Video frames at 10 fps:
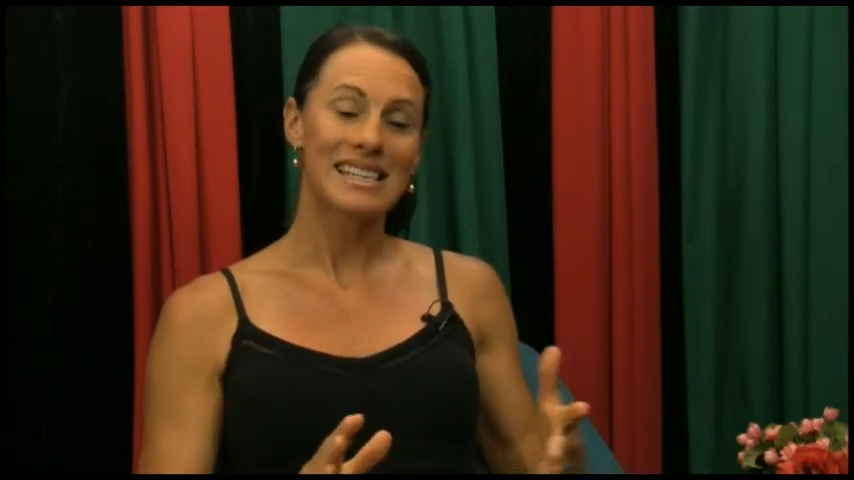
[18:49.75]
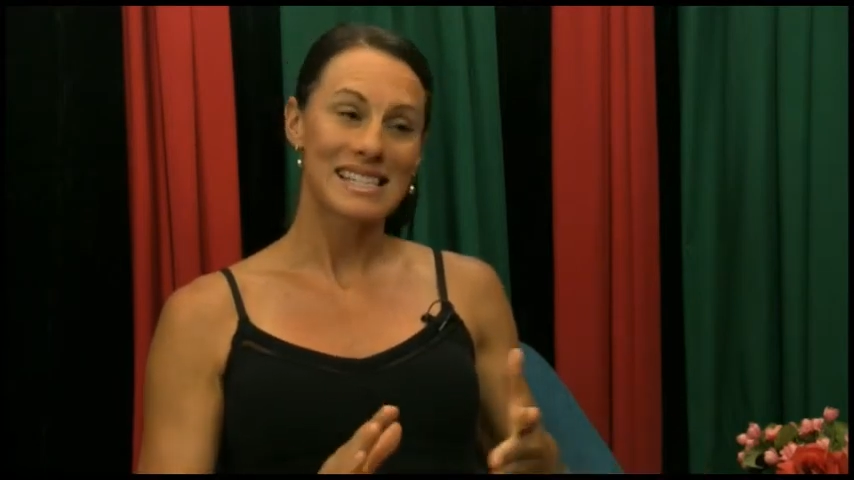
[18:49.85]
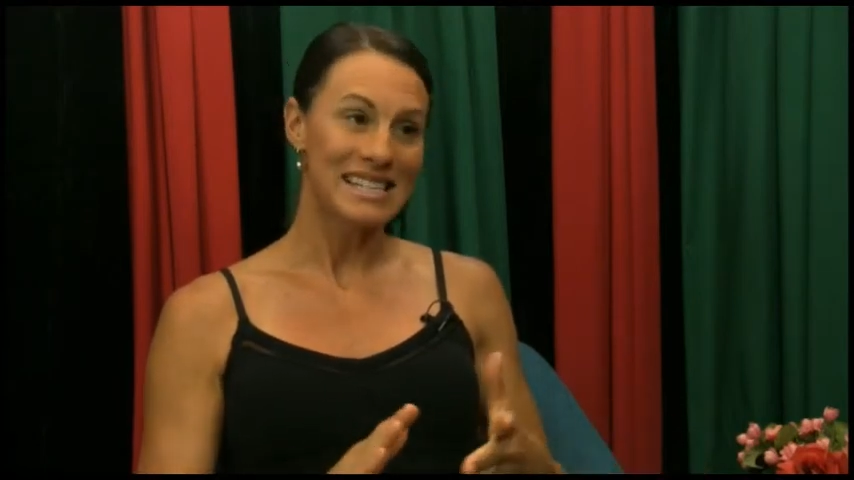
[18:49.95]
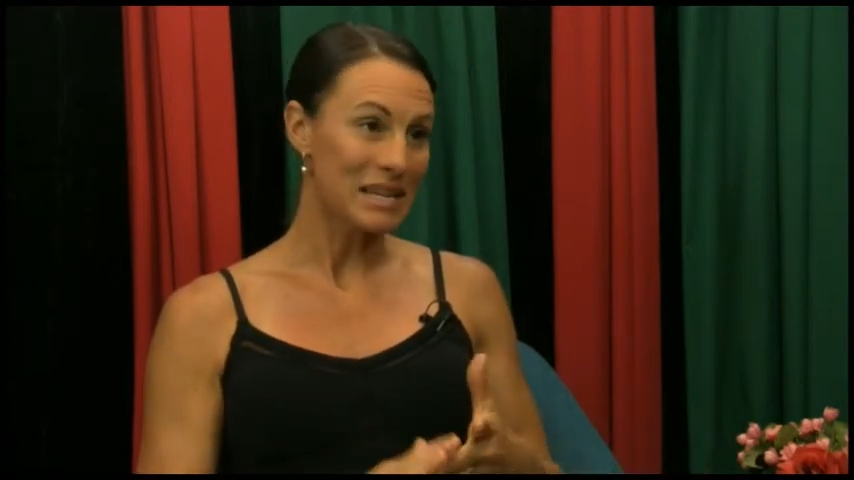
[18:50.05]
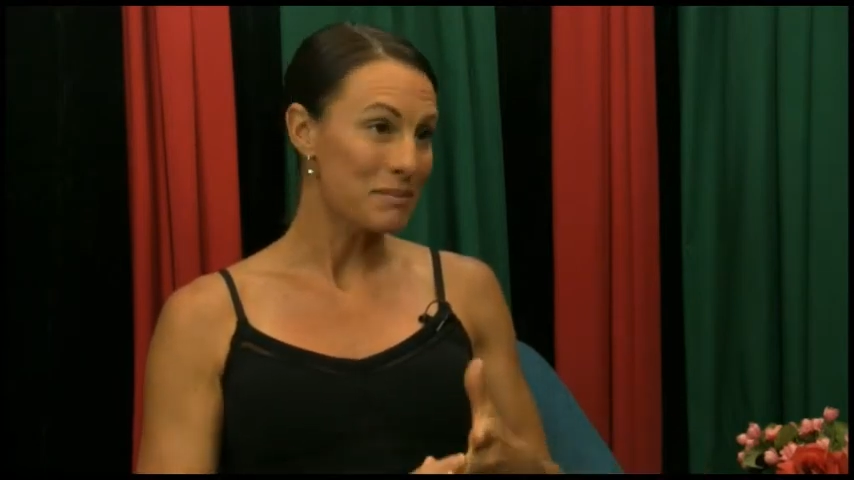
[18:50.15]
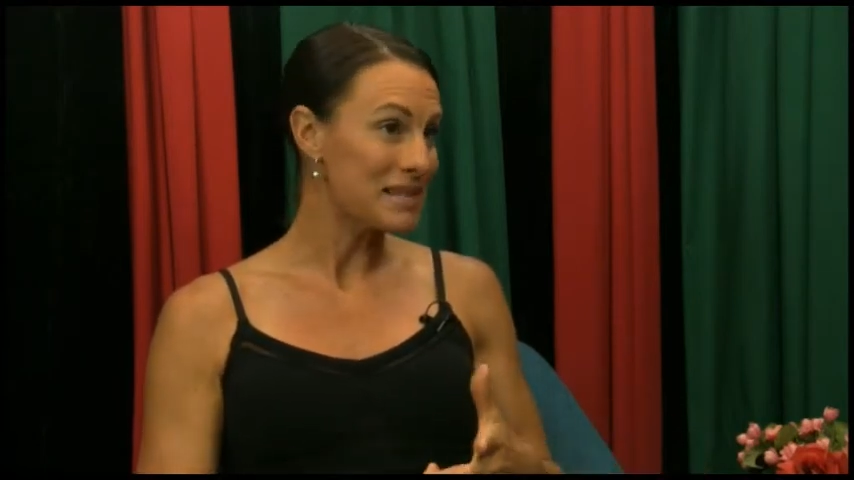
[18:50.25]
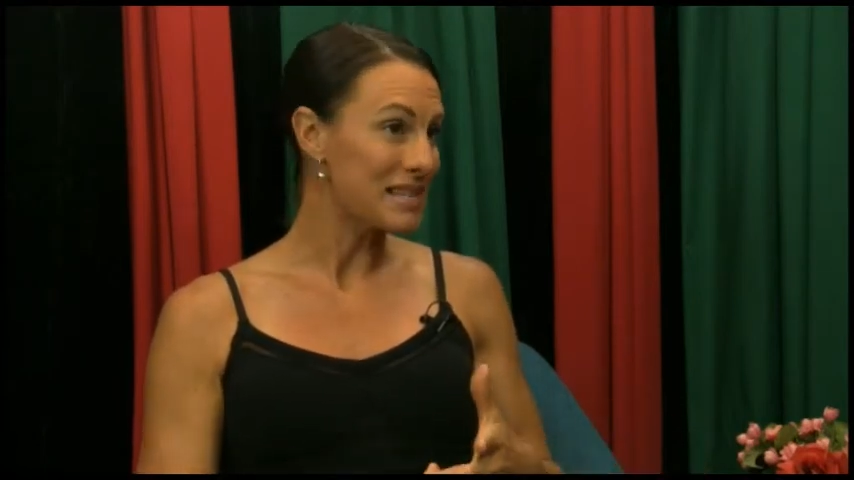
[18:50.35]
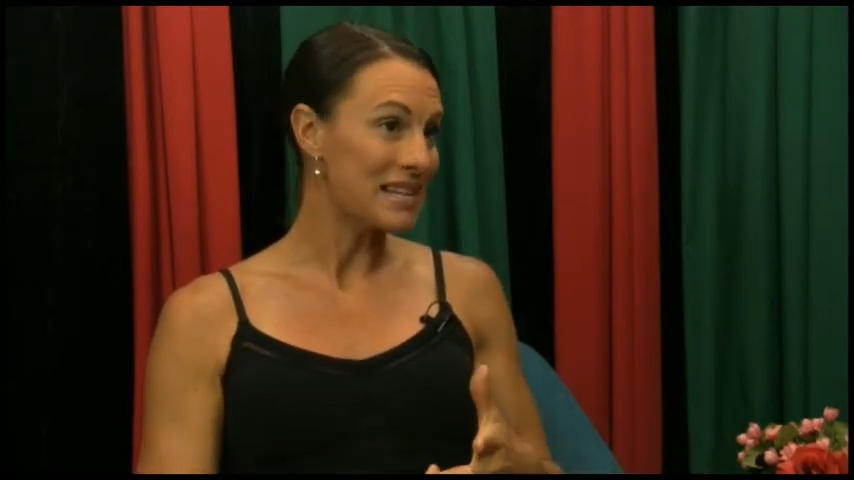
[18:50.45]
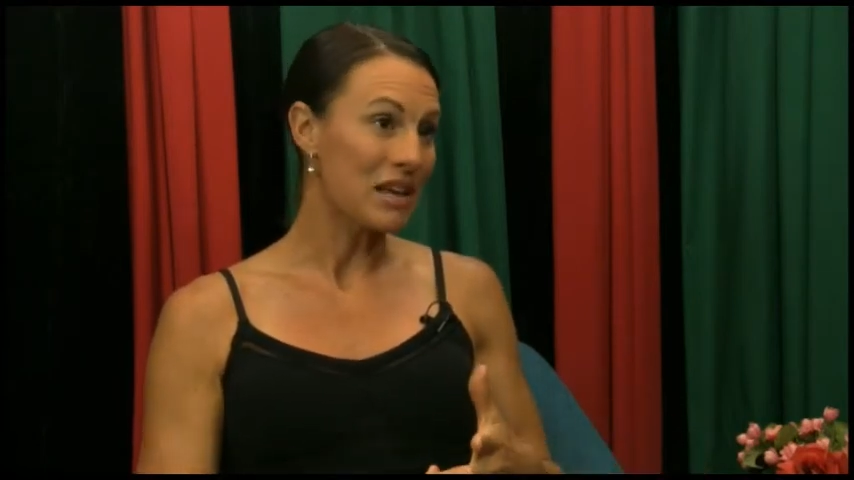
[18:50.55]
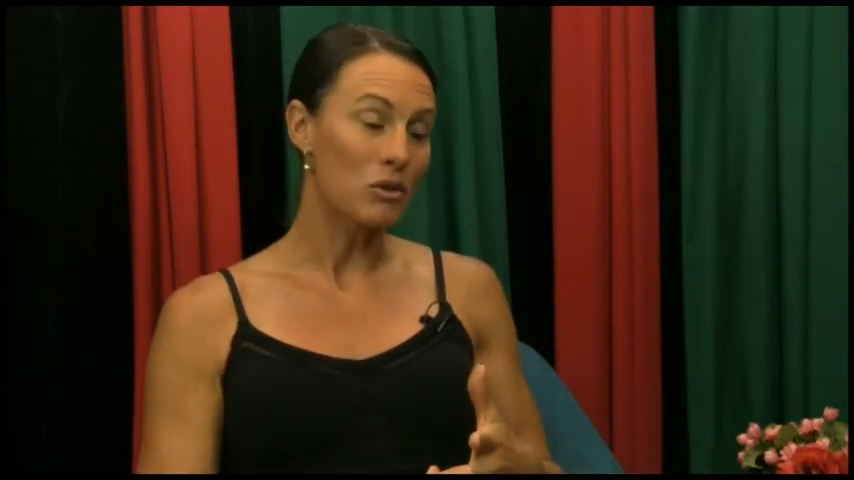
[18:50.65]
Sleep is
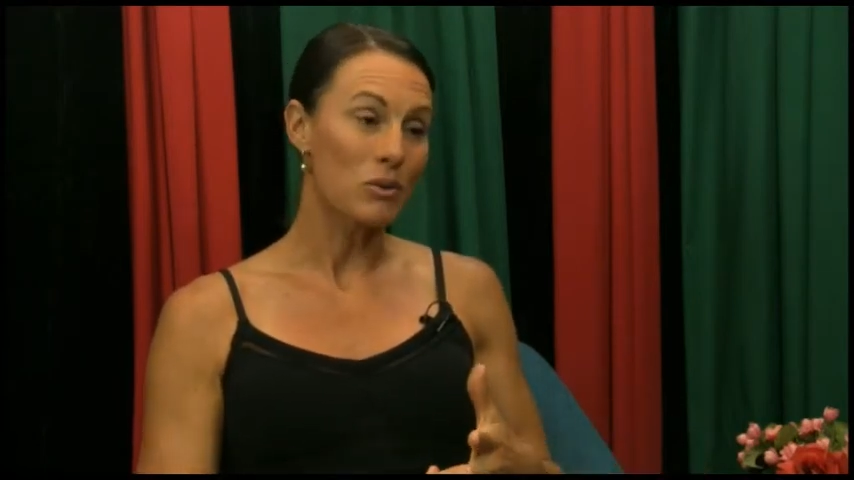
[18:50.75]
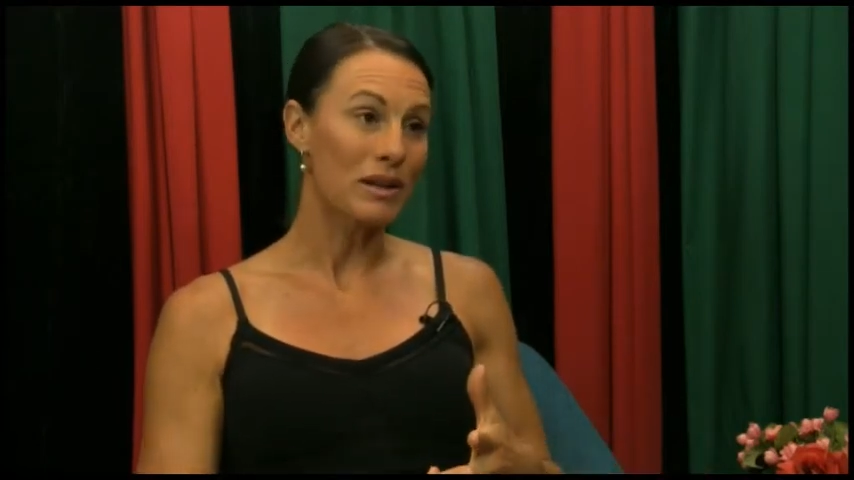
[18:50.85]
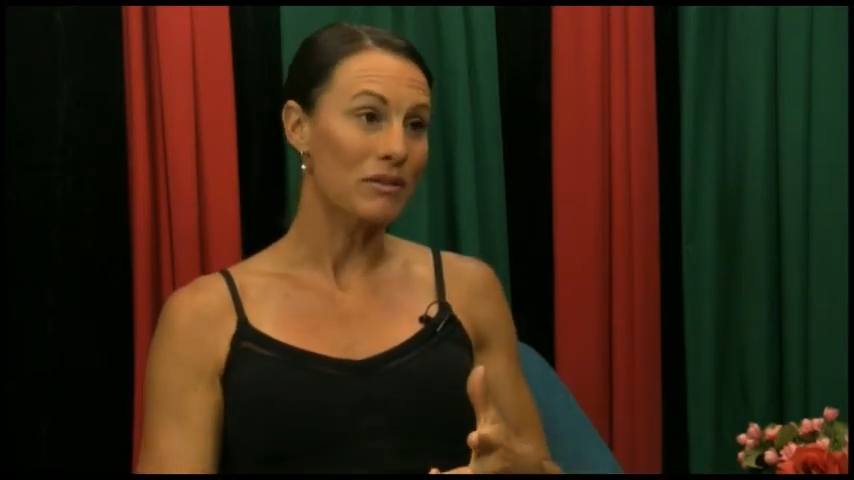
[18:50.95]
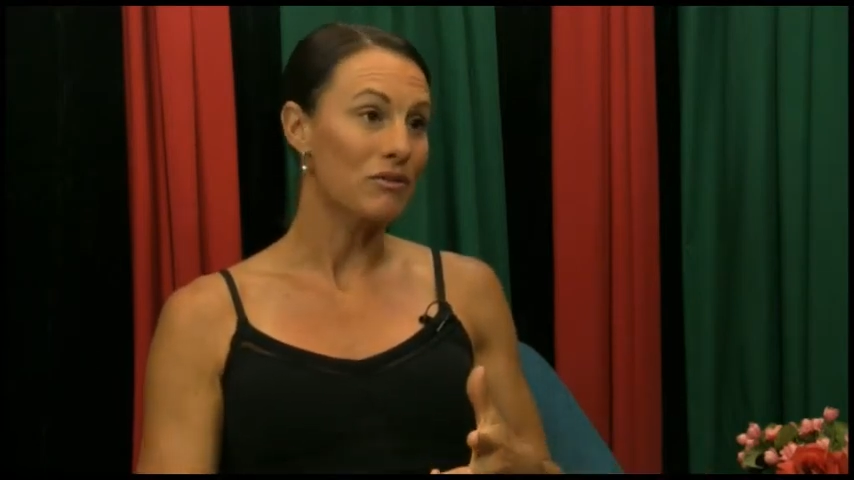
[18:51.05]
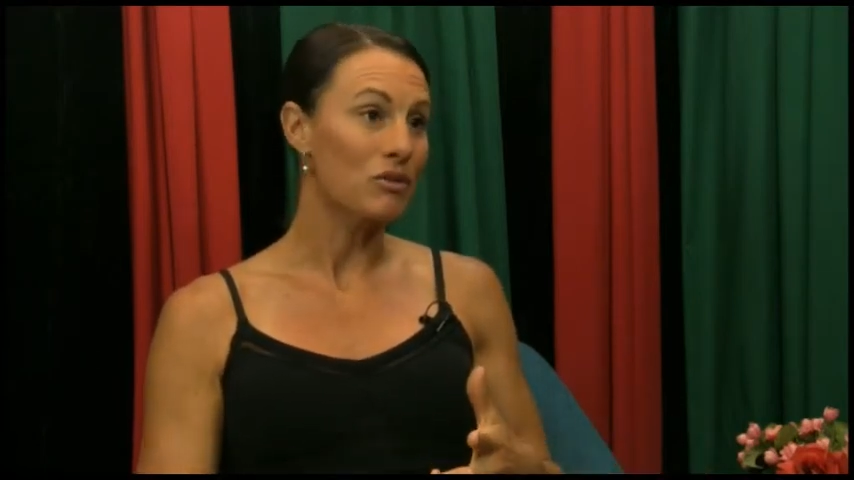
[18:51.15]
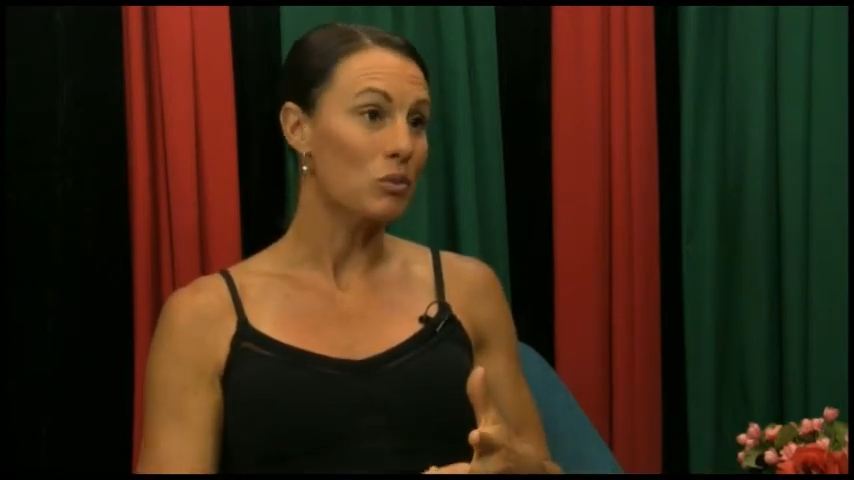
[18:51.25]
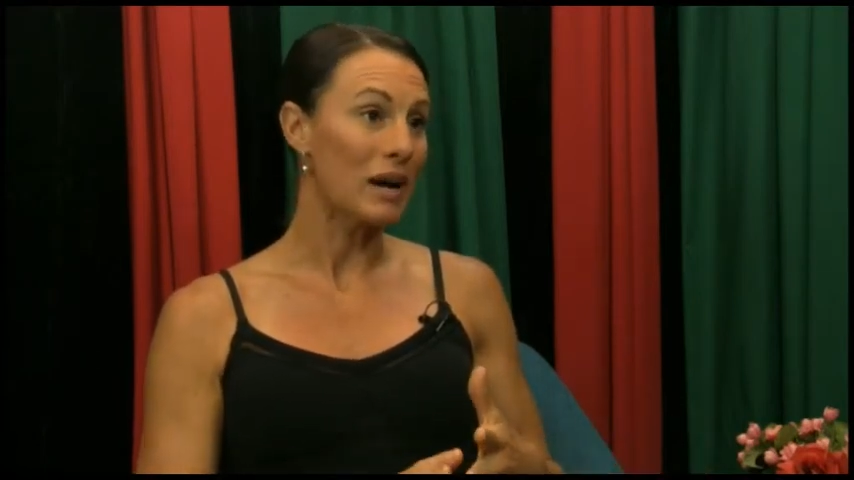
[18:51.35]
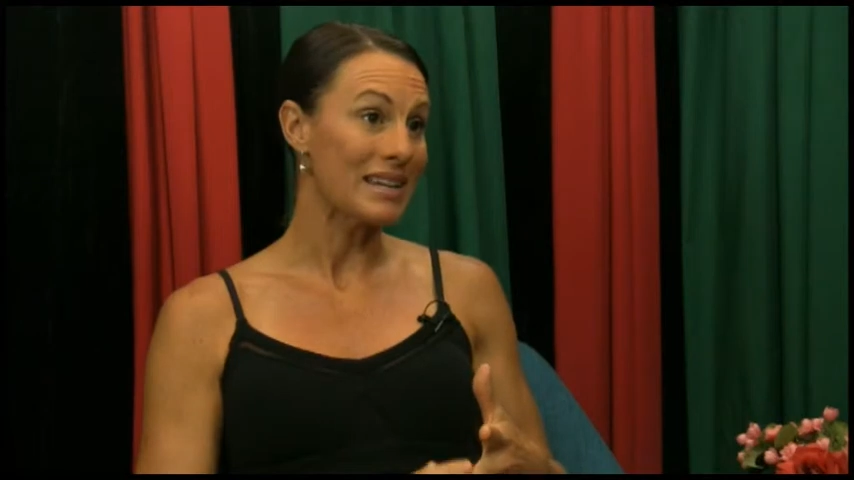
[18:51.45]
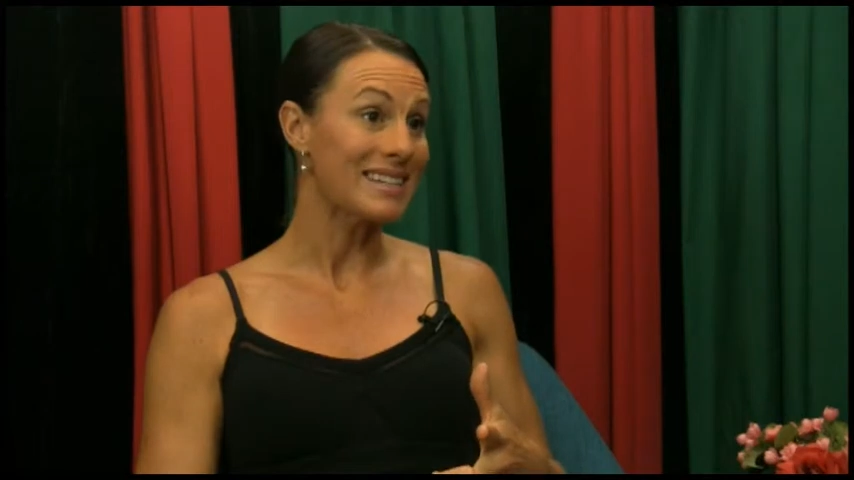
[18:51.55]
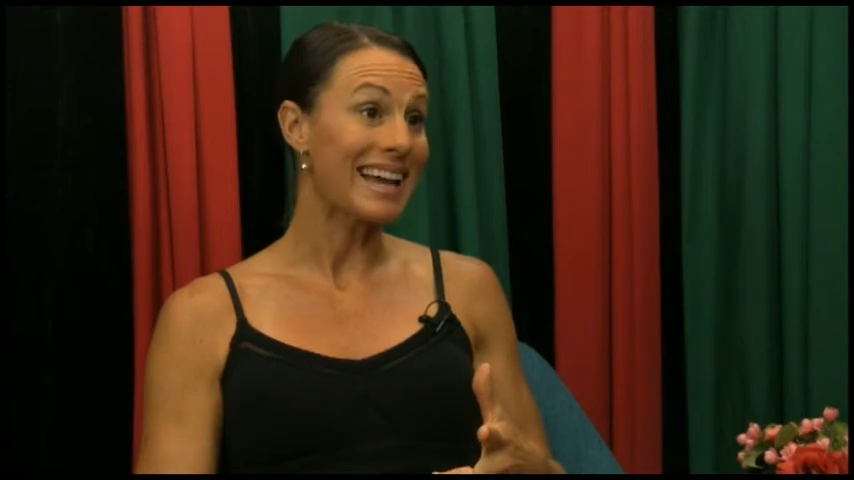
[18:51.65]
another one for
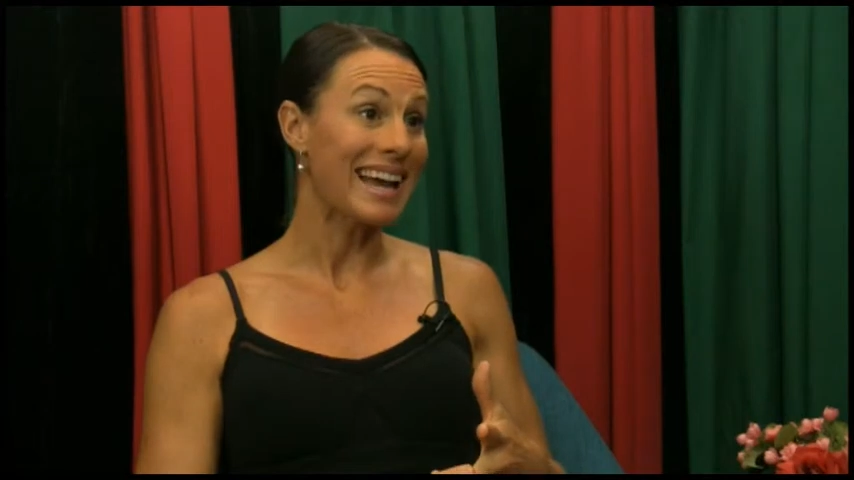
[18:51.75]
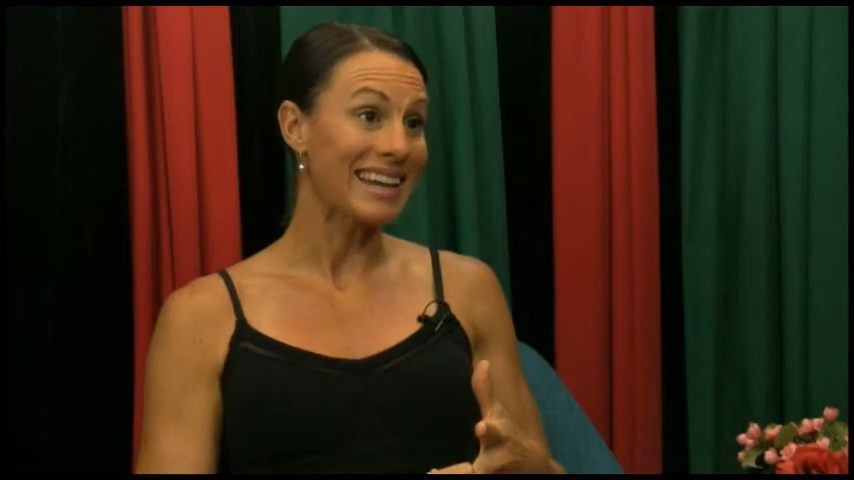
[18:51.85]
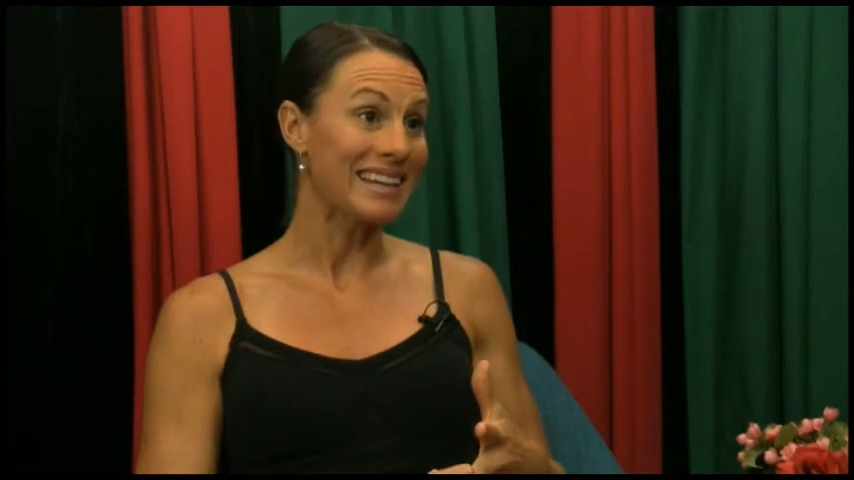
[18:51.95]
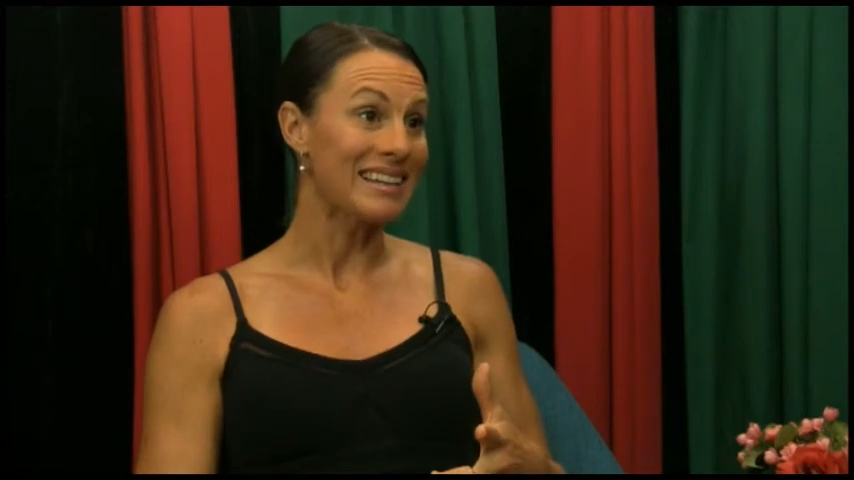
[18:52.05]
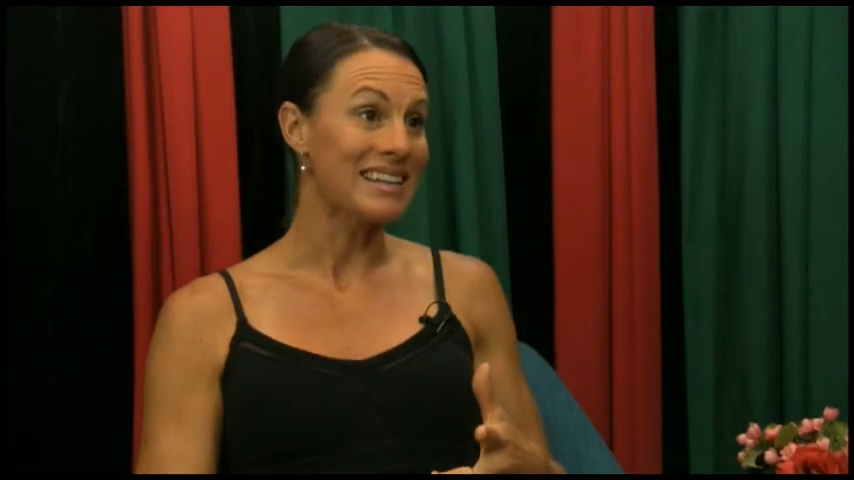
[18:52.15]
weight gain.